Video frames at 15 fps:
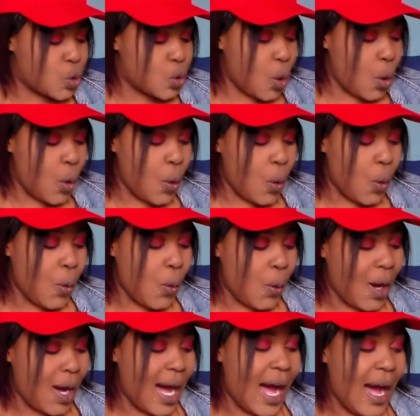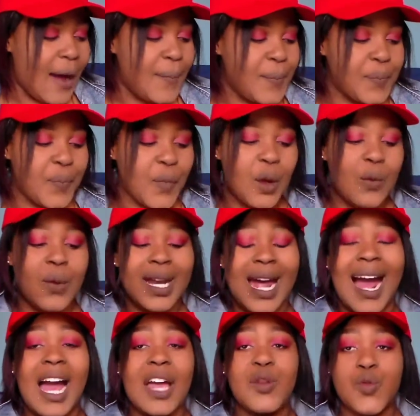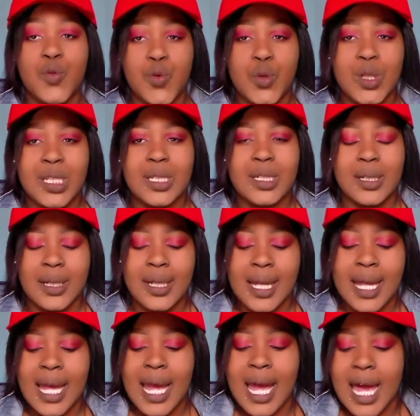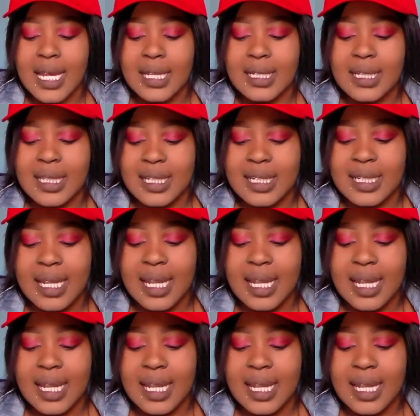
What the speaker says: So what I use is this